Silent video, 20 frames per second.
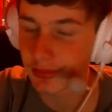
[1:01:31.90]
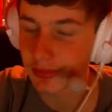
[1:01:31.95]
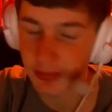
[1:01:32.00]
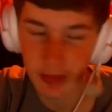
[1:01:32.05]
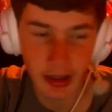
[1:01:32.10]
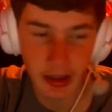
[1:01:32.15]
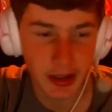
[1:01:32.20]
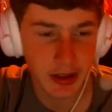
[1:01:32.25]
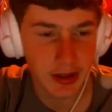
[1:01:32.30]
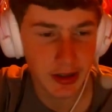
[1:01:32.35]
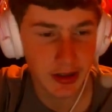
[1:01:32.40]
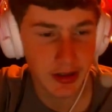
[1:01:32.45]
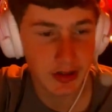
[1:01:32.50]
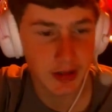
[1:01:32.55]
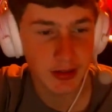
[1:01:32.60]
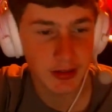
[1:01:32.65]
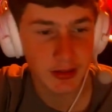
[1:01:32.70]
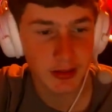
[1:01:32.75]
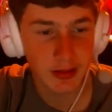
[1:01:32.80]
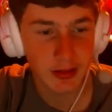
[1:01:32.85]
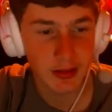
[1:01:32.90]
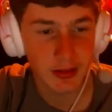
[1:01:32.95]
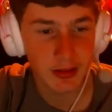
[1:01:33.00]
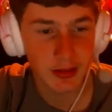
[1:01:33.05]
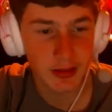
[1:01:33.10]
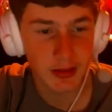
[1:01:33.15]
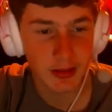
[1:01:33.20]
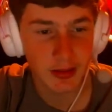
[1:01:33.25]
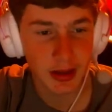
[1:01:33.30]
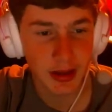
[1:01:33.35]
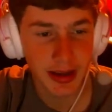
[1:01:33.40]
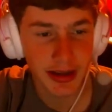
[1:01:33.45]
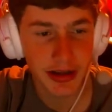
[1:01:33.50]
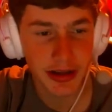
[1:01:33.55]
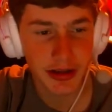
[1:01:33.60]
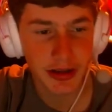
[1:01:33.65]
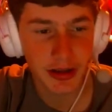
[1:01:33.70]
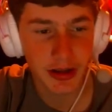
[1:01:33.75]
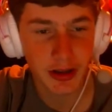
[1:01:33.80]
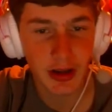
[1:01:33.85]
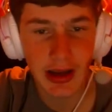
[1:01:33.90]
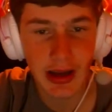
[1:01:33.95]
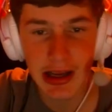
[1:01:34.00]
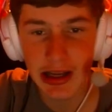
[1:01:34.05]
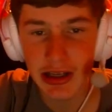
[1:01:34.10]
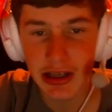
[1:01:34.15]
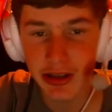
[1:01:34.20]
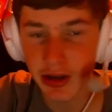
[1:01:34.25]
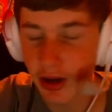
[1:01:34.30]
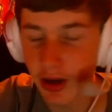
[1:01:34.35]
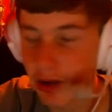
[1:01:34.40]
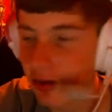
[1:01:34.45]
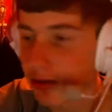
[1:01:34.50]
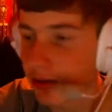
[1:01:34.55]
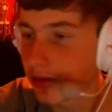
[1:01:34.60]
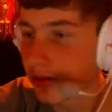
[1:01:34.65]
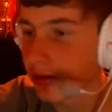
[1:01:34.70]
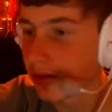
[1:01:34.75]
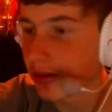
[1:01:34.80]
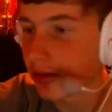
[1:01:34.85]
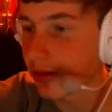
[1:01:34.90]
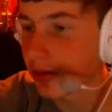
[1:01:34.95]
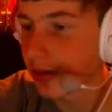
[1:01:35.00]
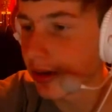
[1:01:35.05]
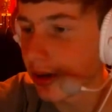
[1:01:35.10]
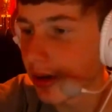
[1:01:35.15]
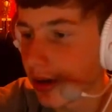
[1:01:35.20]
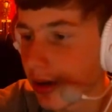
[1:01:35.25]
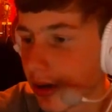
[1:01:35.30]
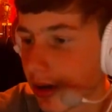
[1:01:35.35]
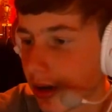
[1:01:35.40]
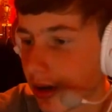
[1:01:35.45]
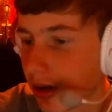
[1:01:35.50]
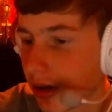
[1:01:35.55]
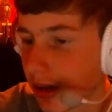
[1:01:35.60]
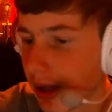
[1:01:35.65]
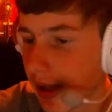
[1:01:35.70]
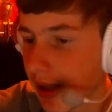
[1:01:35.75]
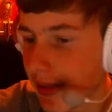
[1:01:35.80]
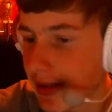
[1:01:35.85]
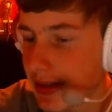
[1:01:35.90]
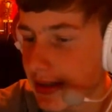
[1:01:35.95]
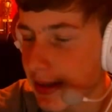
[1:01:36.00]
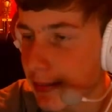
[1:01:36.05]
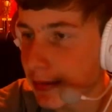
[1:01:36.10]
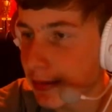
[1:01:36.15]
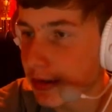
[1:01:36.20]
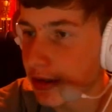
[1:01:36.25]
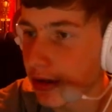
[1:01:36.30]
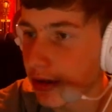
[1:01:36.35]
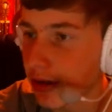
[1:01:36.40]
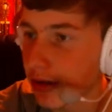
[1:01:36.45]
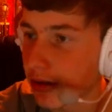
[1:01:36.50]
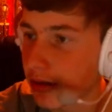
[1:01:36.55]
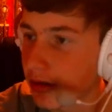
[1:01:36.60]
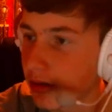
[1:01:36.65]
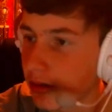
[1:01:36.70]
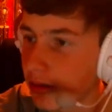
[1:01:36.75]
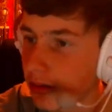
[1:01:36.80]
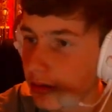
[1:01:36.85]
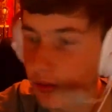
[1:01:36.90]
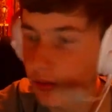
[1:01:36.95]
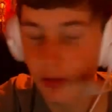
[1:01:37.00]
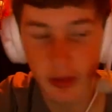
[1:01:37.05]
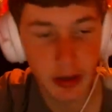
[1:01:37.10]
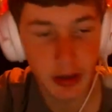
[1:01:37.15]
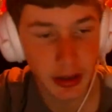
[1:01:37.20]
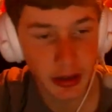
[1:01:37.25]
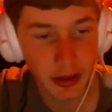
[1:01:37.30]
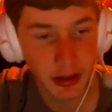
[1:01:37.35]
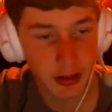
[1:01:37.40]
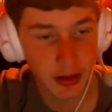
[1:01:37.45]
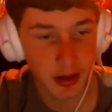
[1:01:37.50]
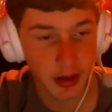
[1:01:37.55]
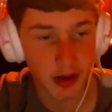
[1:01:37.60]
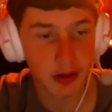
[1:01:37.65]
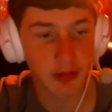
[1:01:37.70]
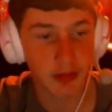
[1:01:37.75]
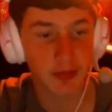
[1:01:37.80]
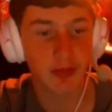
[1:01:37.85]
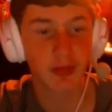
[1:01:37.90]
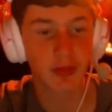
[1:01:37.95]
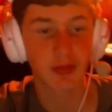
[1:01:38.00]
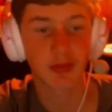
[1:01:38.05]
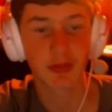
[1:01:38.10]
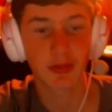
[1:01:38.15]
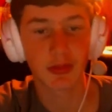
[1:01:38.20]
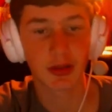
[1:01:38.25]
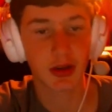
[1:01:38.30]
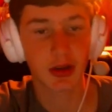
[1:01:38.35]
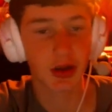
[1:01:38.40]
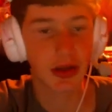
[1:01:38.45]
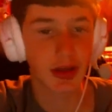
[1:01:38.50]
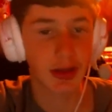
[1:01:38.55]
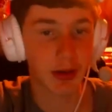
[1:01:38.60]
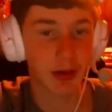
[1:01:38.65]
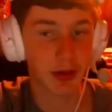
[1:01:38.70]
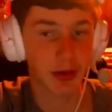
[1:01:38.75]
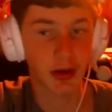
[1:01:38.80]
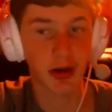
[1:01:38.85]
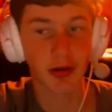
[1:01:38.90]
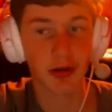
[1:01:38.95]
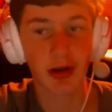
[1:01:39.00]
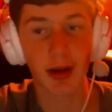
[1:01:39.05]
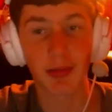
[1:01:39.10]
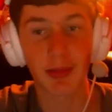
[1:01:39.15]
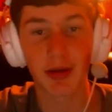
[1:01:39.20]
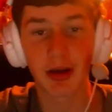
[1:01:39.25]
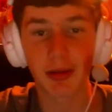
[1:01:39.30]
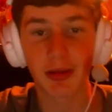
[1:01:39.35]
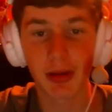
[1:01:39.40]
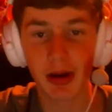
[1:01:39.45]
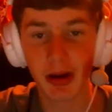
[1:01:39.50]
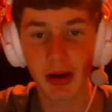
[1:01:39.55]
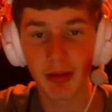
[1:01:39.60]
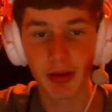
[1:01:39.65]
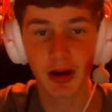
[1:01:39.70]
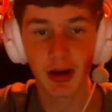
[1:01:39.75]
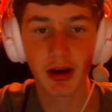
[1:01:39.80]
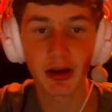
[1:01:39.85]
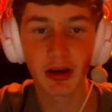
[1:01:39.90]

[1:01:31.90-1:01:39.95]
Yeah. Interesting. So, yeah, this episode we didn't. So I think we're gonna wrap it up. All right, Maka.